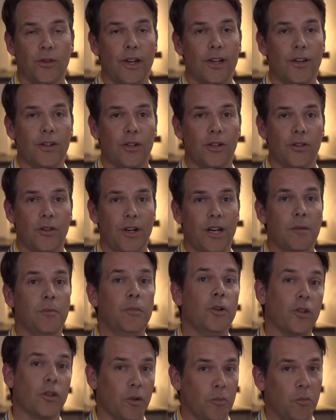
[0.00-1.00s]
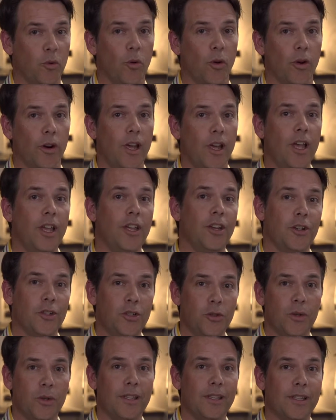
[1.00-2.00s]
grader create a book report. You're
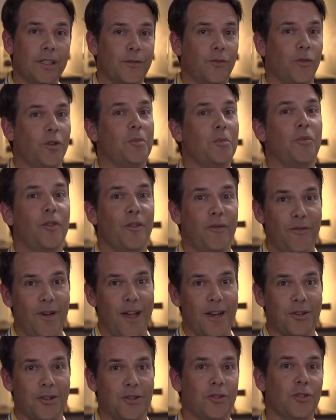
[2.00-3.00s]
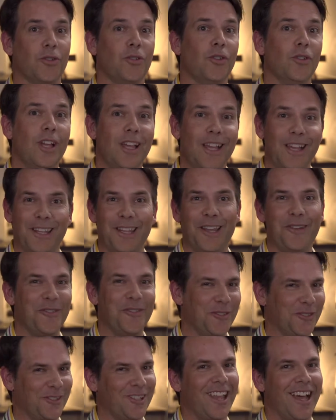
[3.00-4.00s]
doing this for a professional
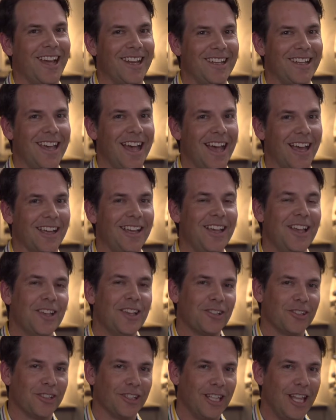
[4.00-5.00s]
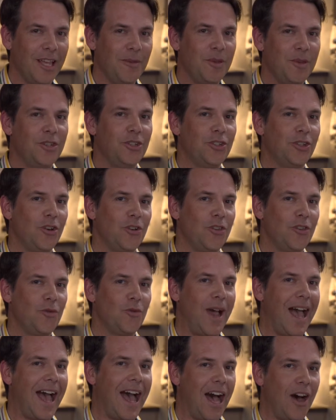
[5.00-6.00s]
level slide deck. So let me show
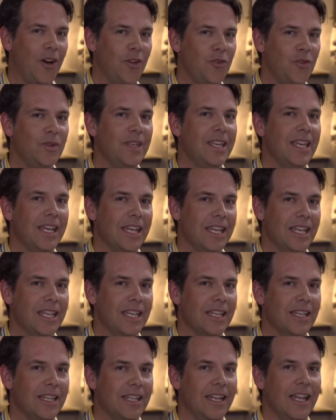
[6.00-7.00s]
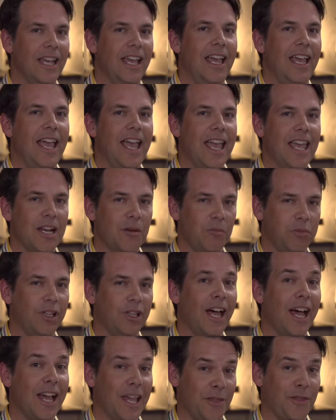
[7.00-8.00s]
you how you get in and
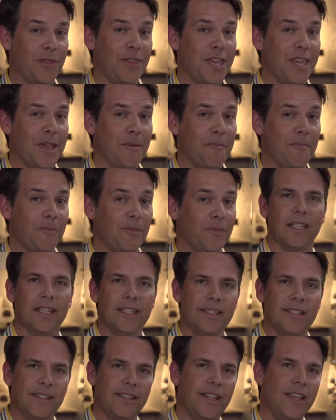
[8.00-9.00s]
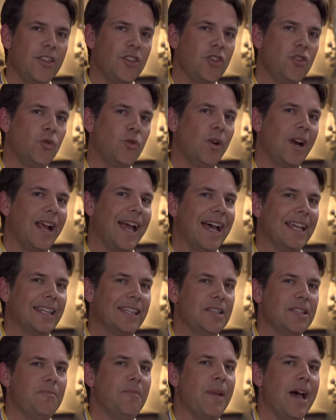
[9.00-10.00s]
apply a theme. Let's say you were
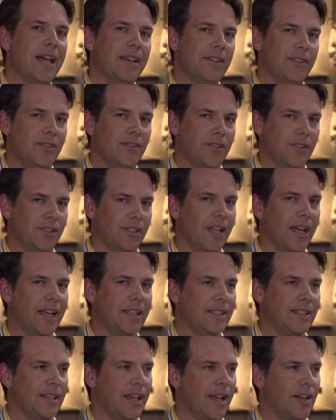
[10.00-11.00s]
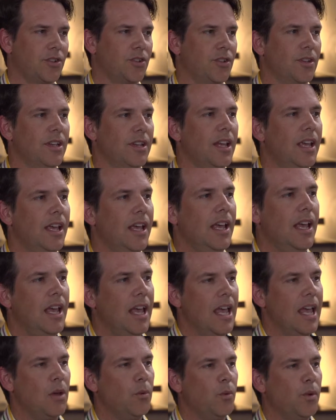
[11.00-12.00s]
at the master slide section,
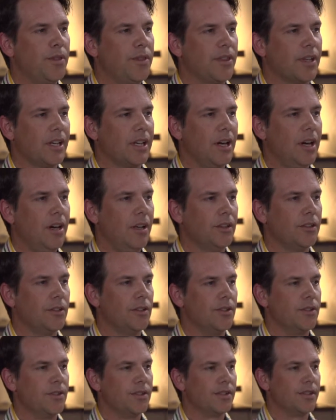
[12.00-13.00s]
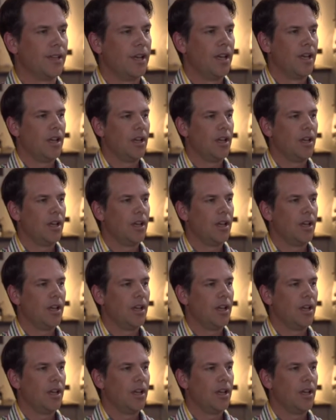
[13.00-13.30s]
and with the colors,